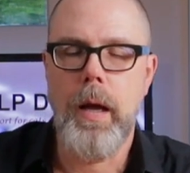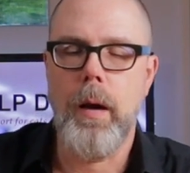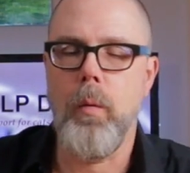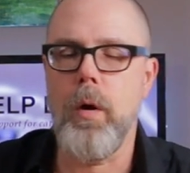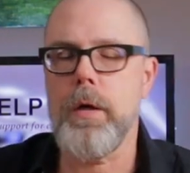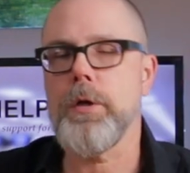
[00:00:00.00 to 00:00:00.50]
I
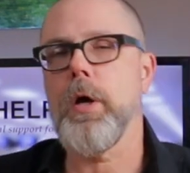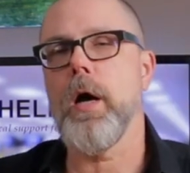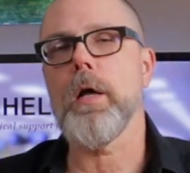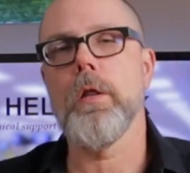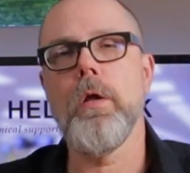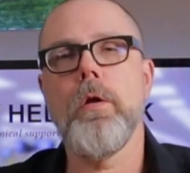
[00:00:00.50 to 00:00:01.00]
wanted to
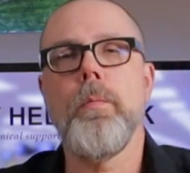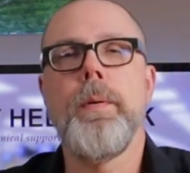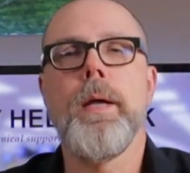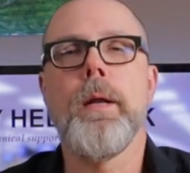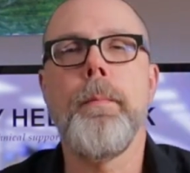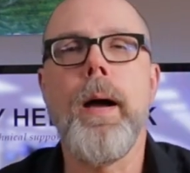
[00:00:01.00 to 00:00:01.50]
talk a little
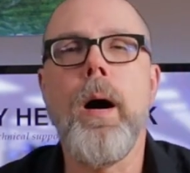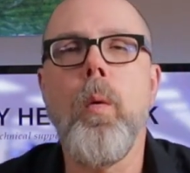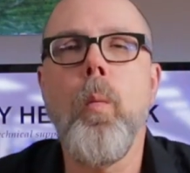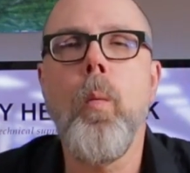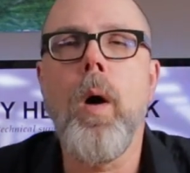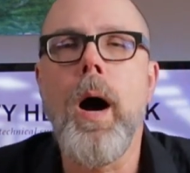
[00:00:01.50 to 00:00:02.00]
bit
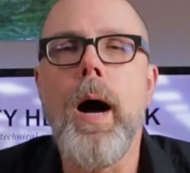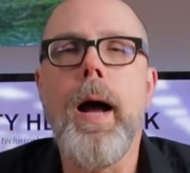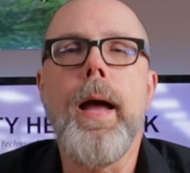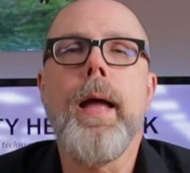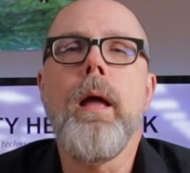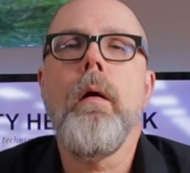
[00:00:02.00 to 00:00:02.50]
about
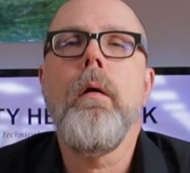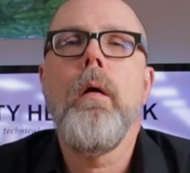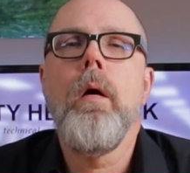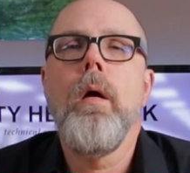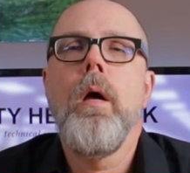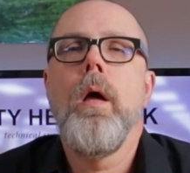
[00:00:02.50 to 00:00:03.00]
why
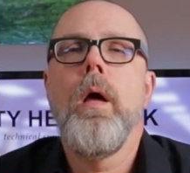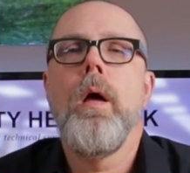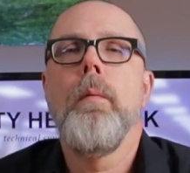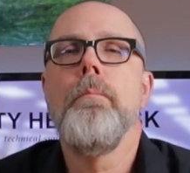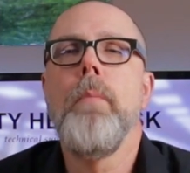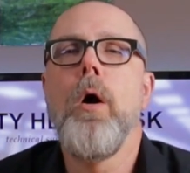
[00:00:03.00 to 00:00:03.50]

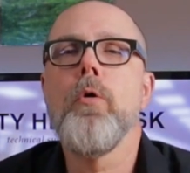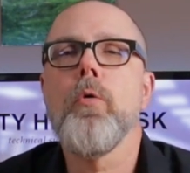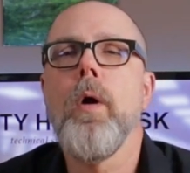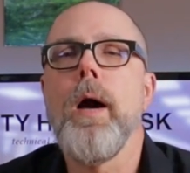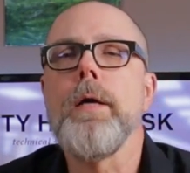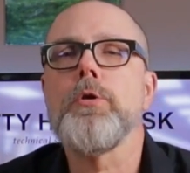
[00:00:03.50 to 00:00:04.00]

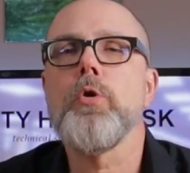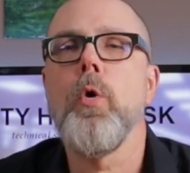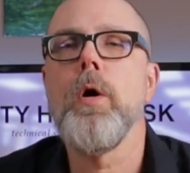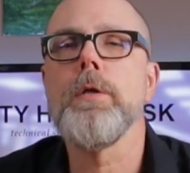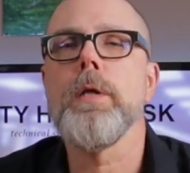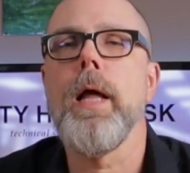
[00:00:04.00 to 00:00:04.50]
motorized
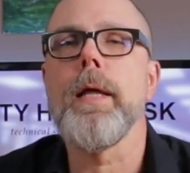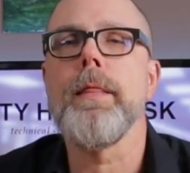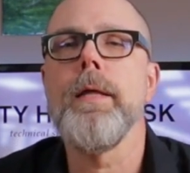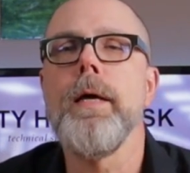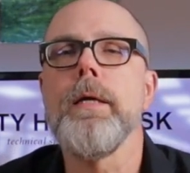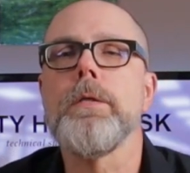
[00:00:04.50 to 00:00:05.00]
toys like
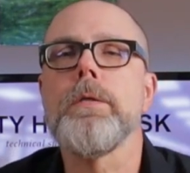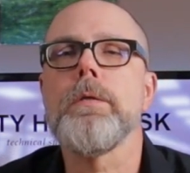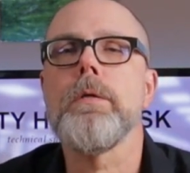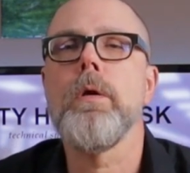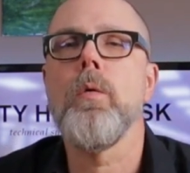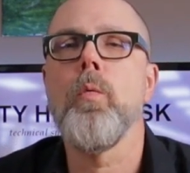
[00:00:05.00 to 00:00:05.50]
this
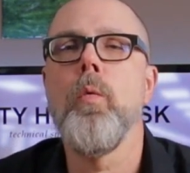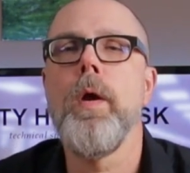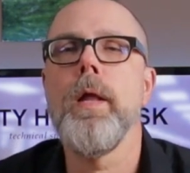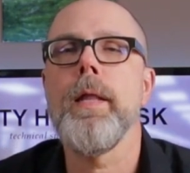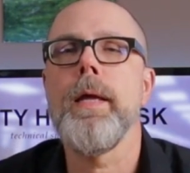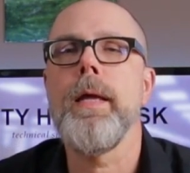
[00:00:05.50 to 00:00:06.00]

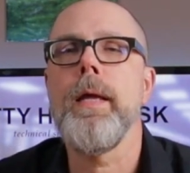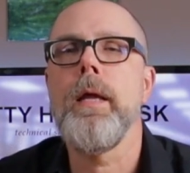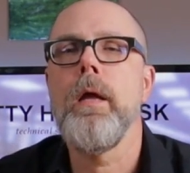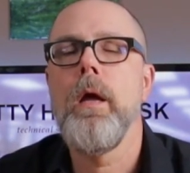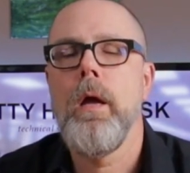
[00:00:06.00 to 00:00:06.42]
really